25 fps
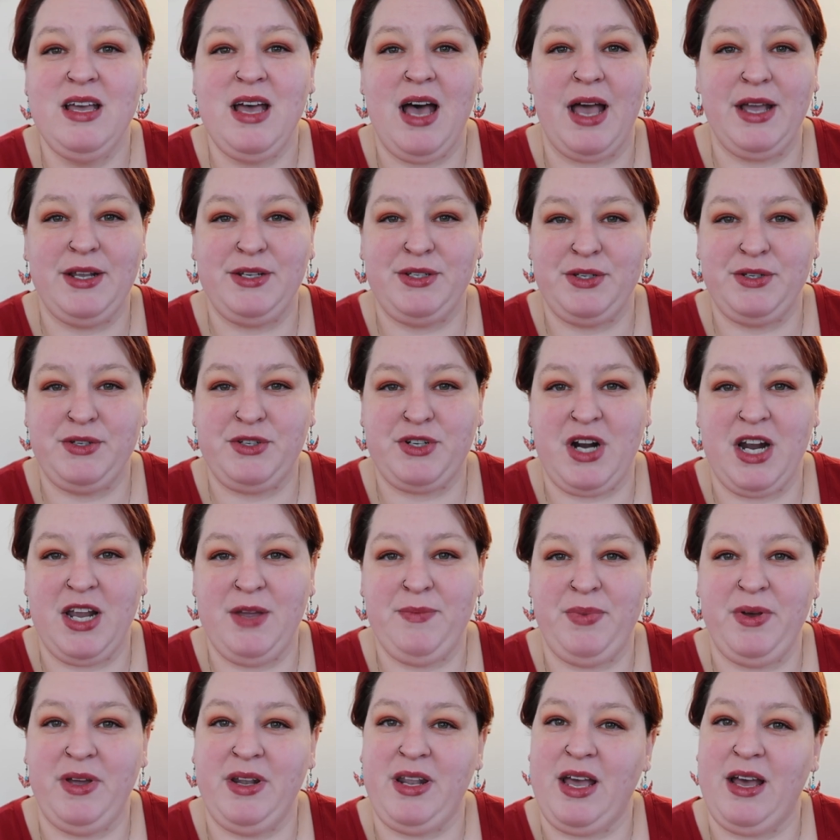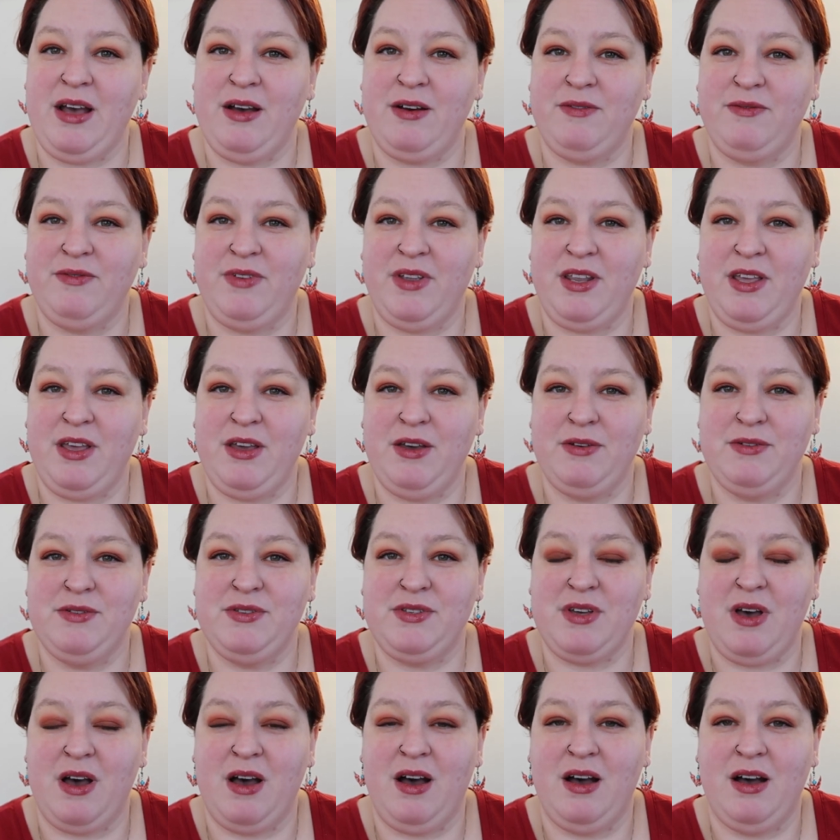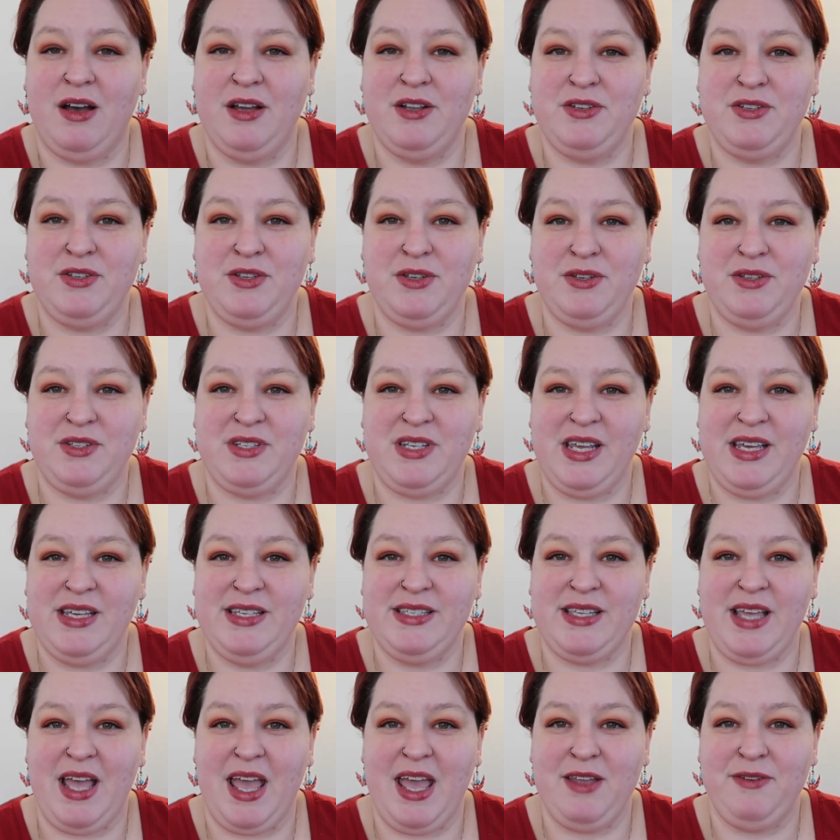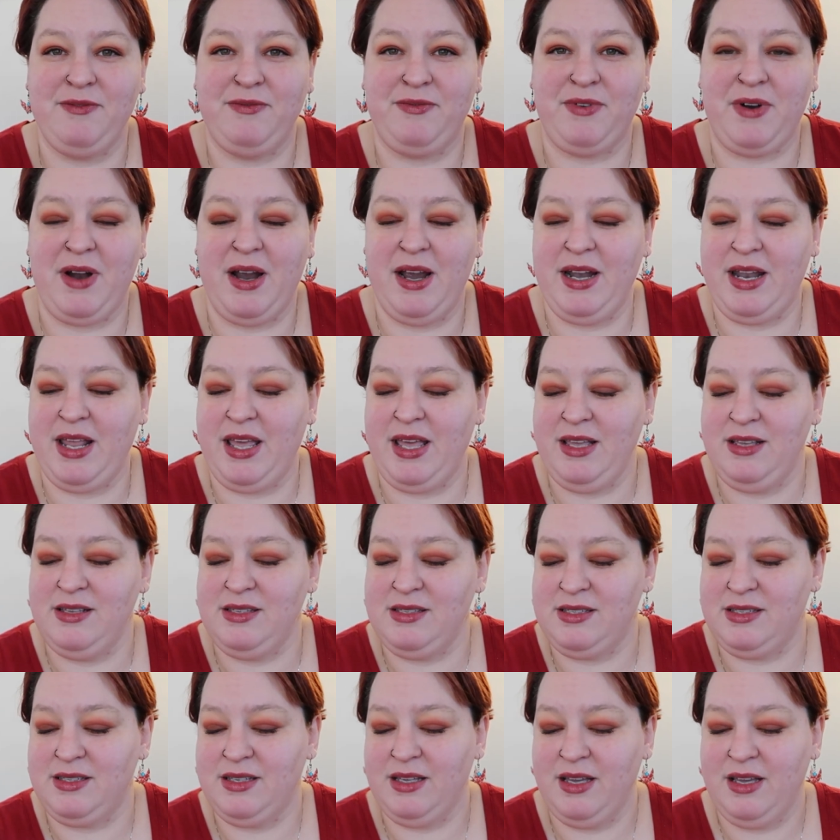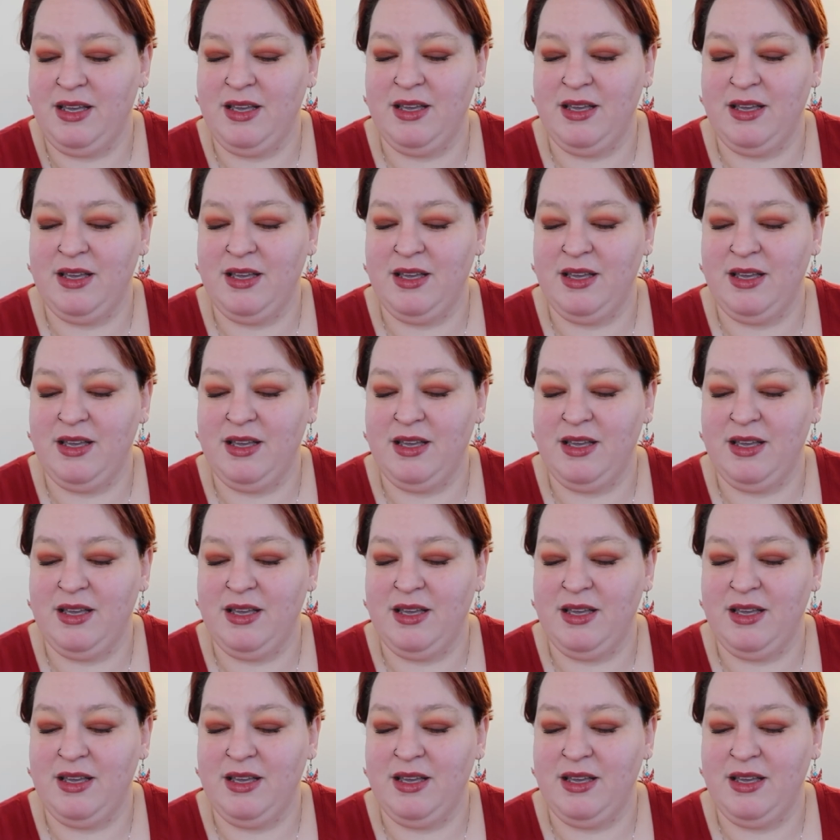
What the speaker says: I do try and put out videos on Tuesdays and Fridays.